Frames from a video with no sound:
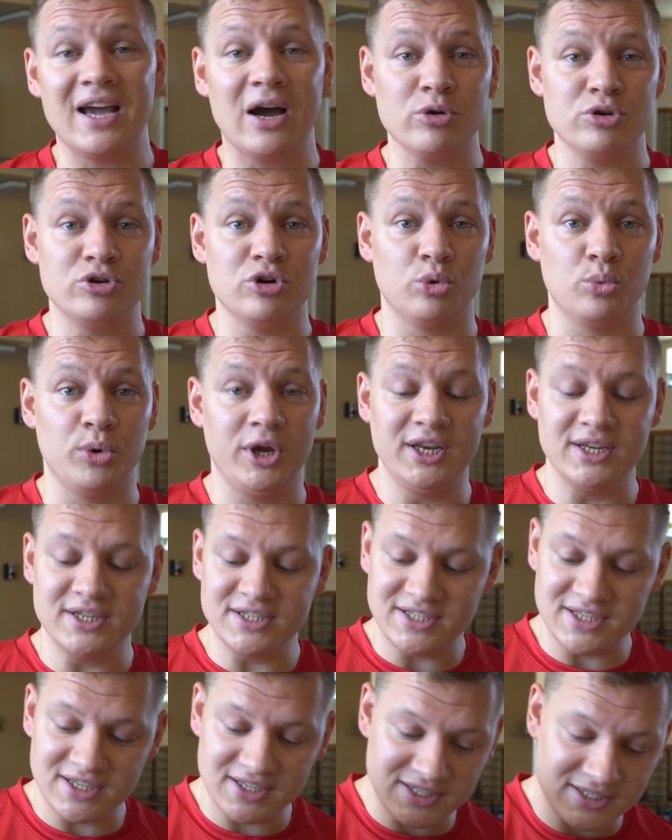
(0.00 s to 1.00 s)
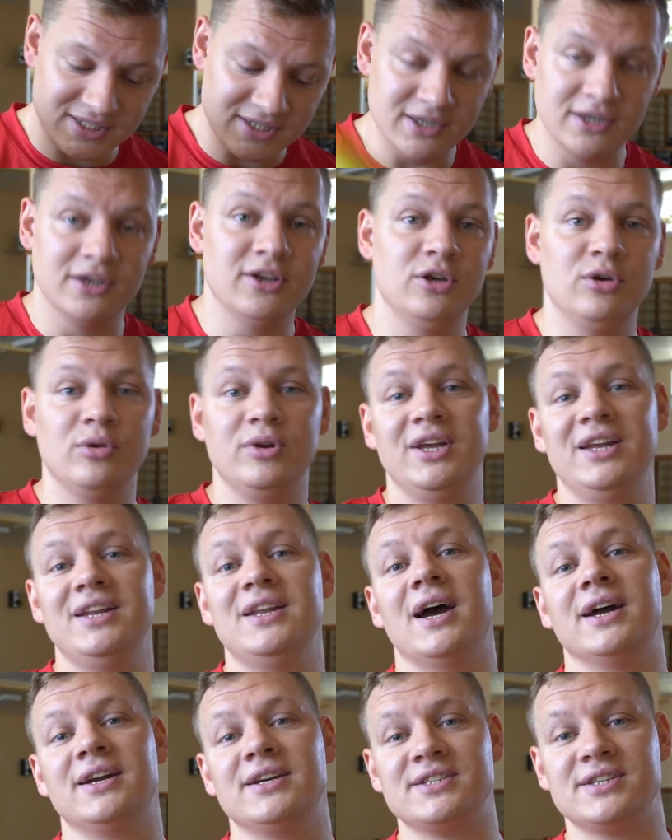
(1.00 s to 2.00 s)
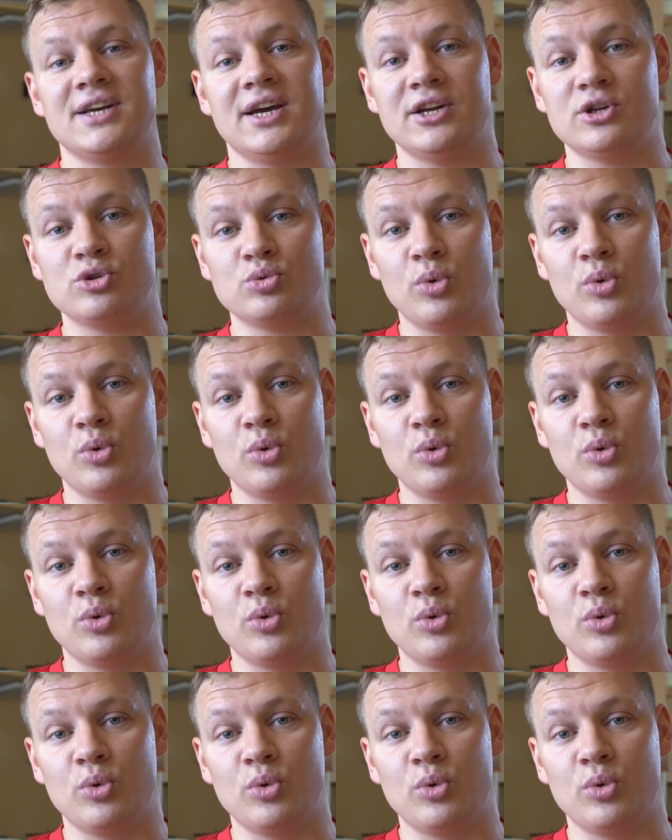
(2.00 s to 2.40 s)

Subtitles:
out your weaknesses, you need the other side as